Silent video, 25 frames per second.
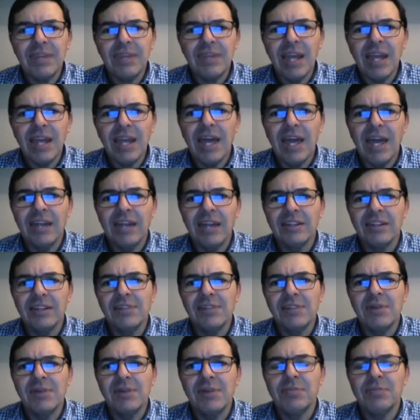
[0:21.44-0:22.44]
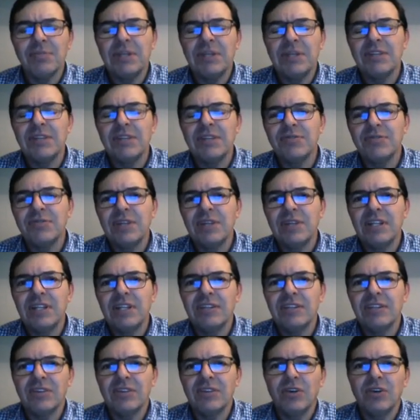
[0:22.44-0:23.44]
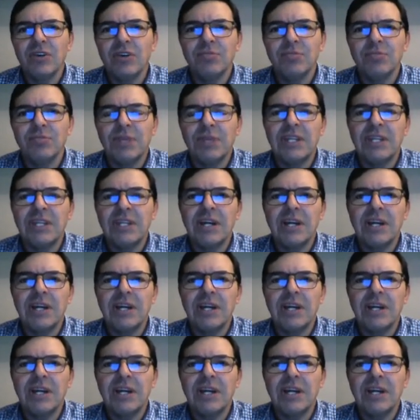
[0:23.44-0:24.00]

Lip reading: and I've been an affiliate of many